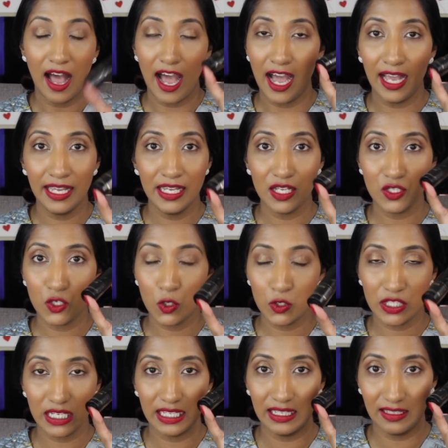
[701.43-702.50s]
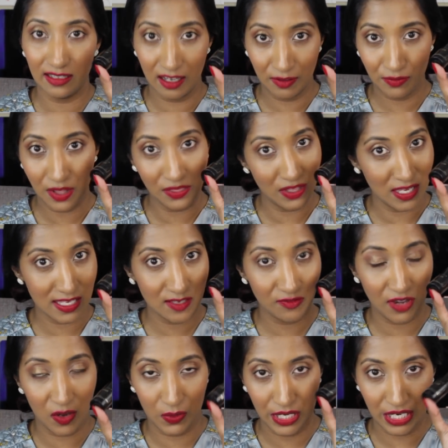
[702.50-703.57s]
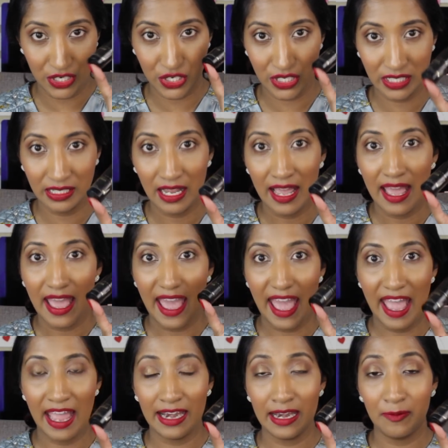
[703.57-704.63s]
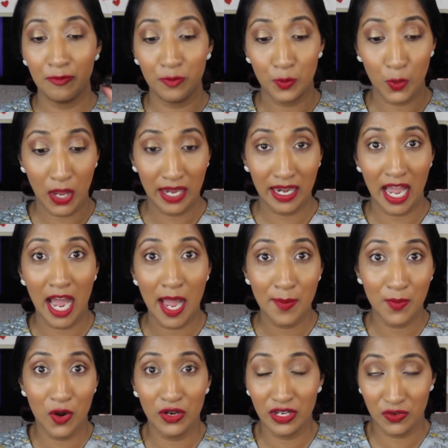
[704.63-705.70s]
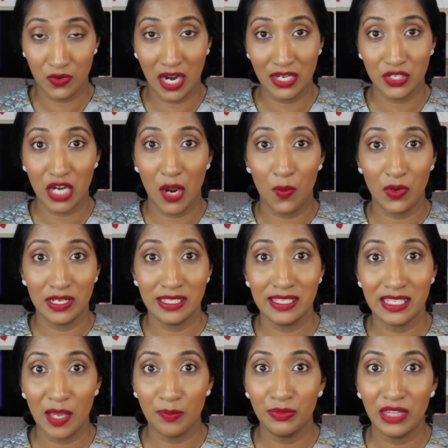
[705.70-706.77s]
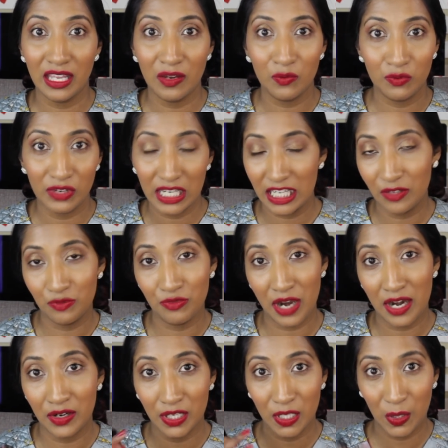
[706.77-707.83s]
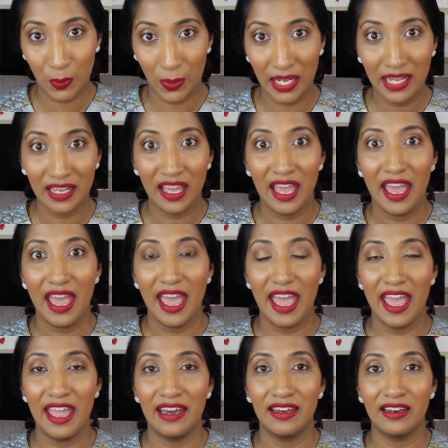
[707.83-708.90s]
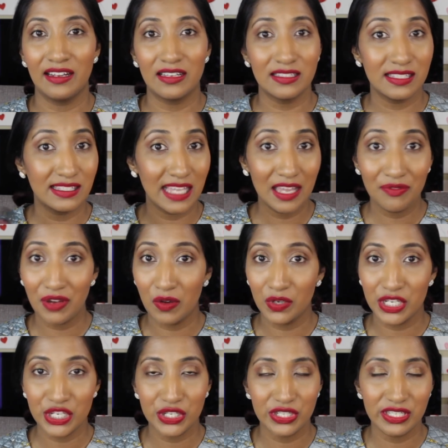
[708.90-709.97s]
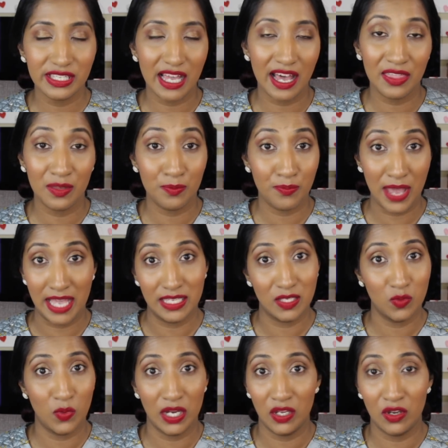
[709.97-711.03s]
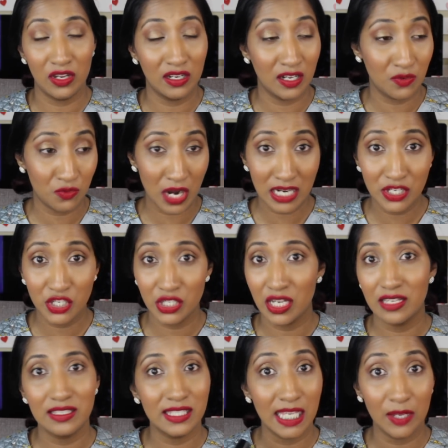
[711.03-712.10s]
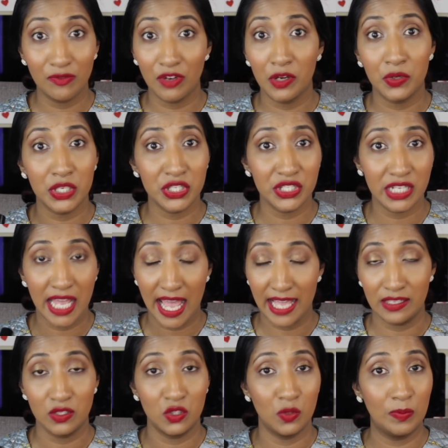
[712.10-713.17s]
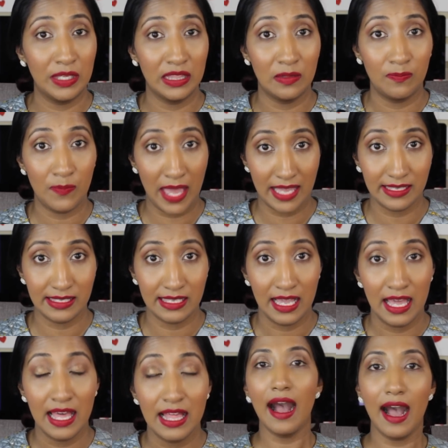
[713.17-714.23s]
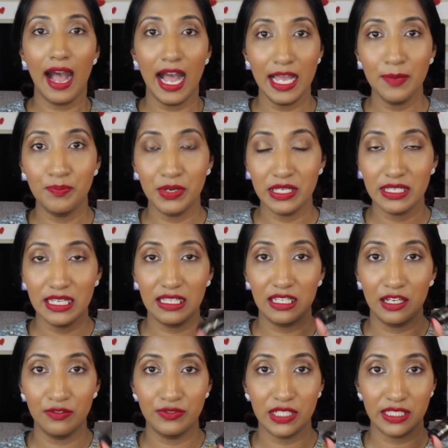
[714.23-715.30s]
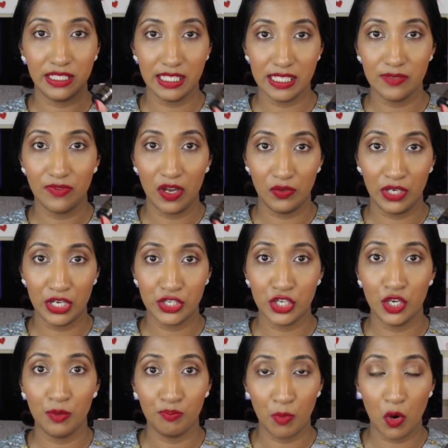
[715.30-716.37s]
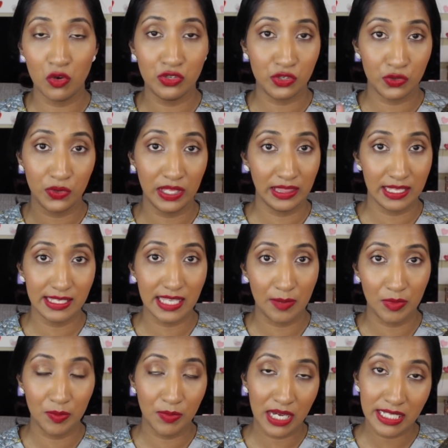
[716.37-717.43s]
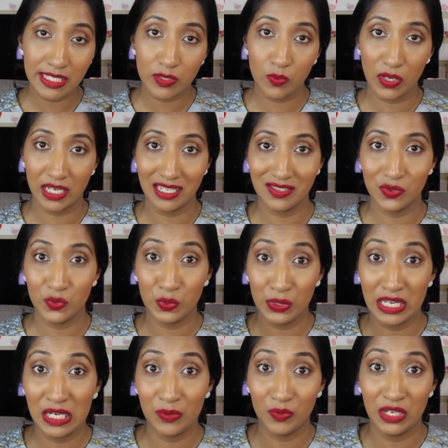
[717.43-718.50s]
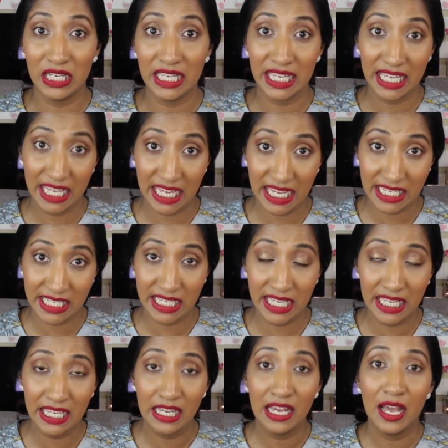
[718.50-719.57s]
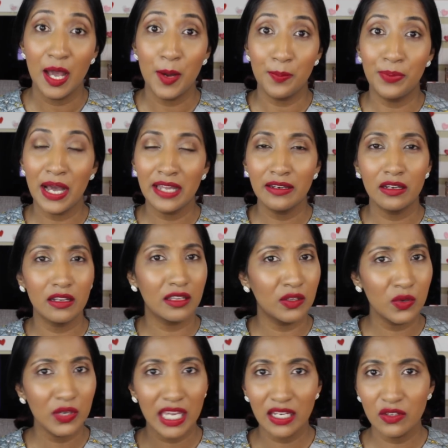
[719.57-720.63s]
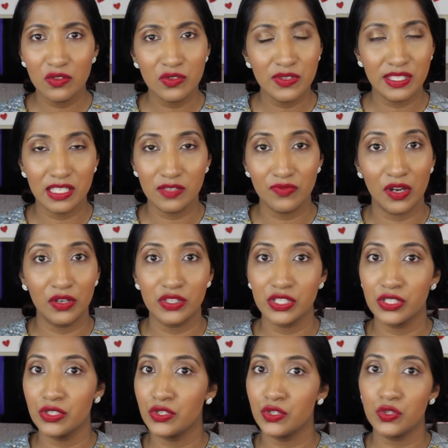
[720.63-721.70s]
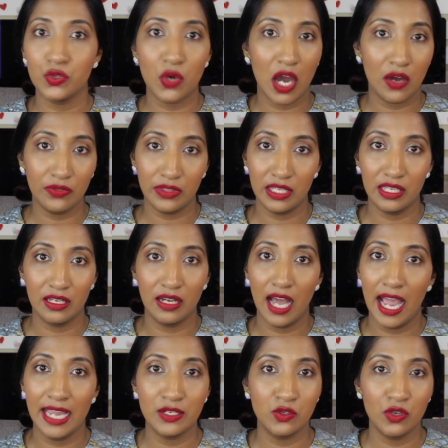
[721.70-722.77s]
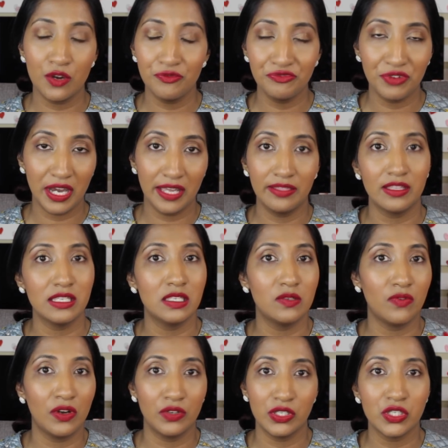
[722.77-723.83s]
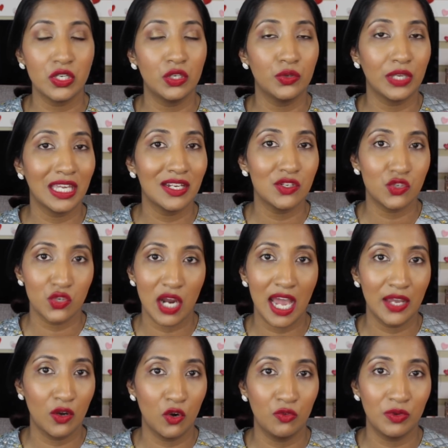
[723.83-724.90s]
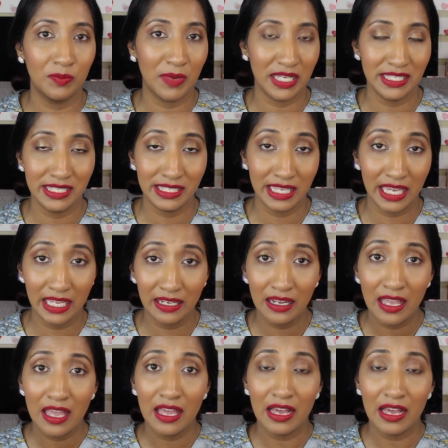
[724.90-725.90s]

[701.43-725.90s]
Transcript: I totally love this foundation, and when I'm on a rush, I want something really very quick, and stick foundations are the best. When you're in a rush, stick foundation has to be the best. I personally loved this foundation more during the summer months when it's really heaty, but you can use this foundation throughout the year. I do not find this foundation looking dry over my skin.